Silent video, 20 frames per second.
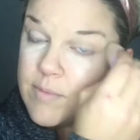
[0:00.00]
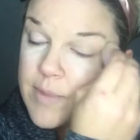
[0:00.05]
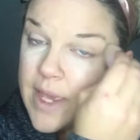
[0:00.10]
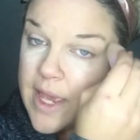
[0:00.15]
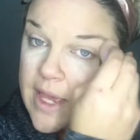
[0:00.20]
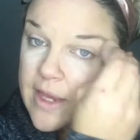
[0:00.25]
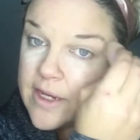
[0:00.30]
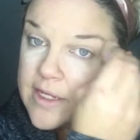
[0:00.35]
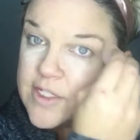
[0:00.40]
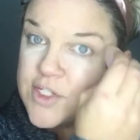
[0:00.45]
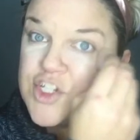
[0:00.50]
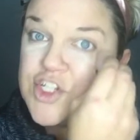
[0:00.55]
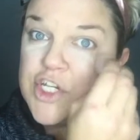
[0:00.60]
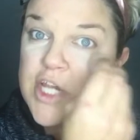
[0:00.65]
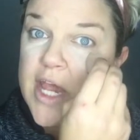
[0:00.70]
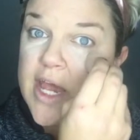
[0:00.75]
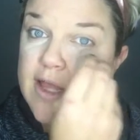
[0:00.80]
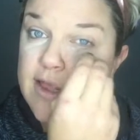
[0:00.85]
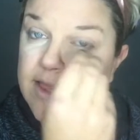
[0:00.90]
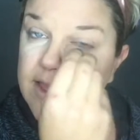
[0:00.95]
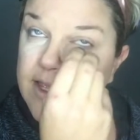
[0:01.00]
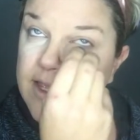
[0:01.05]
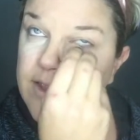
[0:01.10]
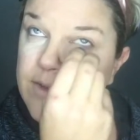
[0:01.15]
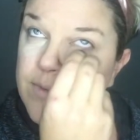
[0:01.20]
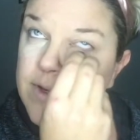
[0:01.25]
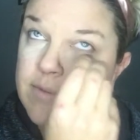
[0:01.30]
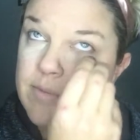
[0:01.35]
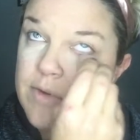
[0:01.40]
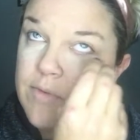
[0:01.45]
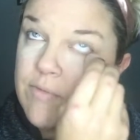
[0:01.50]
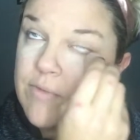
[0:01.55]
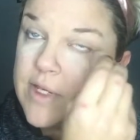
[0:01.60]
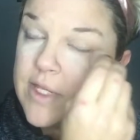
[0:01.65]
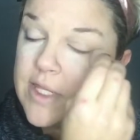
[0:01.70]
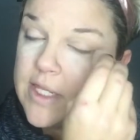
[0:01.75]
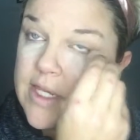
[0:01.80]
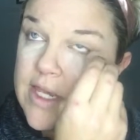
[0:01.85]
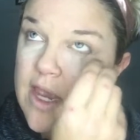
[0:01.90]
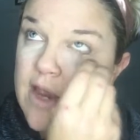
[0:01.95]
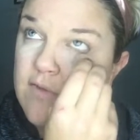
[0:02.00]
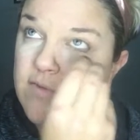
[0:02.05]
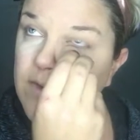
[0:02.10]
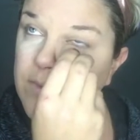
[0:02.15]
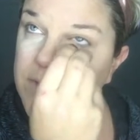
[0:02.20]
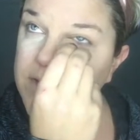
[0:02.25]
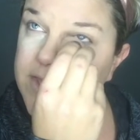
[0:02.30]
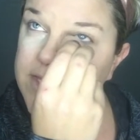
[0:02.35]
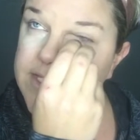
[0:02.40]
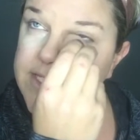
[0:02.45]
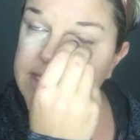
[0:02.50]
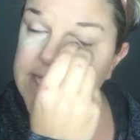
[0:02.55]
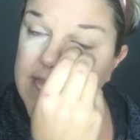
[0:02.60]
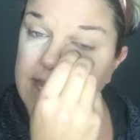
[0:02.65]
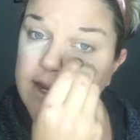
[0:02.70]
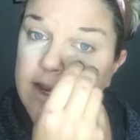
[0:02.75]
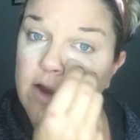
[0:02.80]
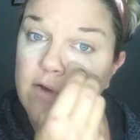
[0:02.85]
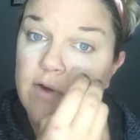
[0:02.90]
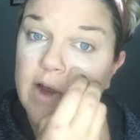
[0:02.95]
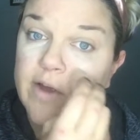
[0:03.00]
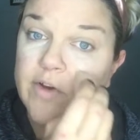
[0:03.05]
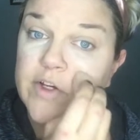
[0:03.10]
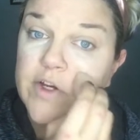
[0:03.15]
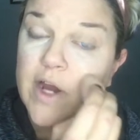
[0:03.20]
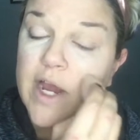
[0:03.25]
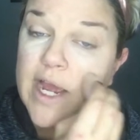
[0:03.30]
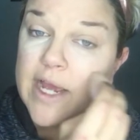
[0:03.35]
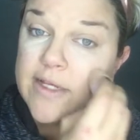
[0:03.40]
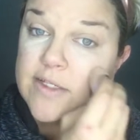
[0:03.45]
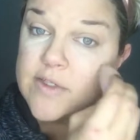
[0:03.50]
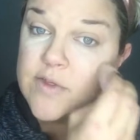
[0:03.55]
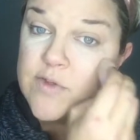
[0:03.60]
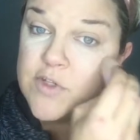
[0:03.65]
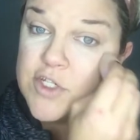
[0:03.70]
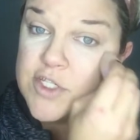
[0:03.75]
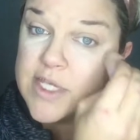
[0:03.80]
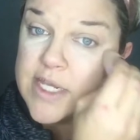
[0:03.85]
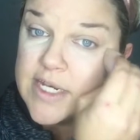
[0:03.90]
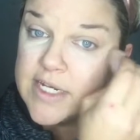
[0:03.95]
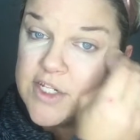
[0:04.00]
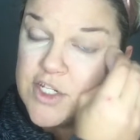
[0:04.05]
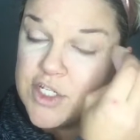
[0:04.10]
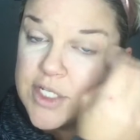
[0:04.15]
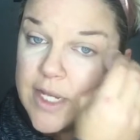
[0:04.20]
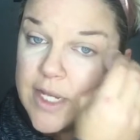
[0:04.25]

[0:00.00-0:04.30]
pat it gently. You want to be really careful with the skin around your eyes. So you just kind of